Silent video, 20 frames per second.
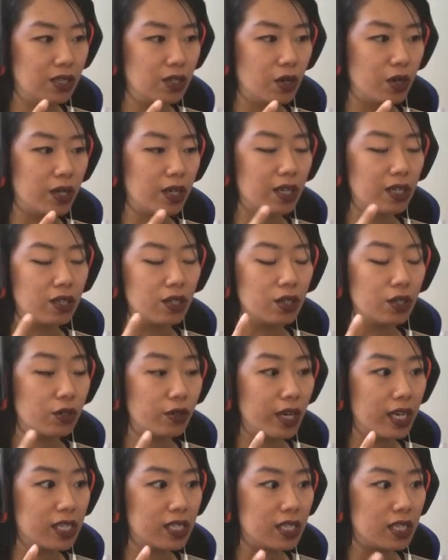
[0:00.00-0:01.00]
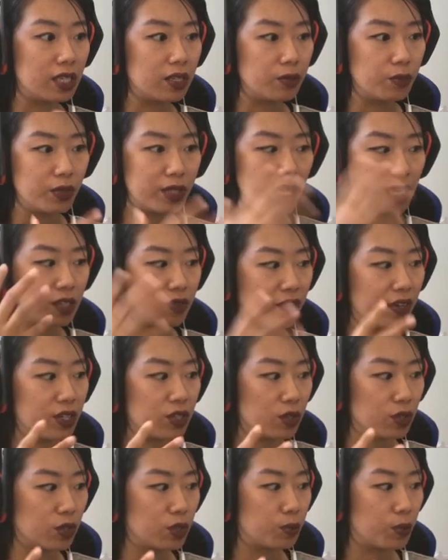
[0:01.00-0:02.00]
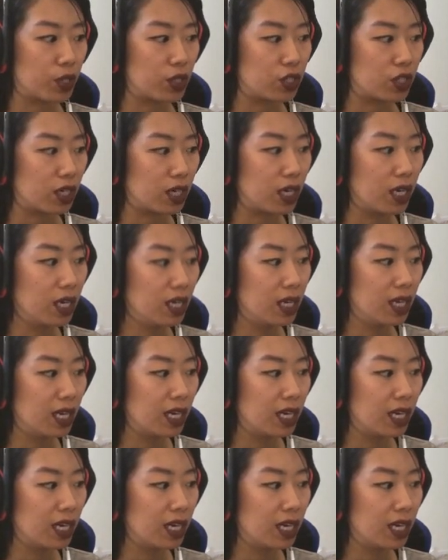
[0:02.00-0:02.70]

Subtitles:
going a little crazy with that facial expression.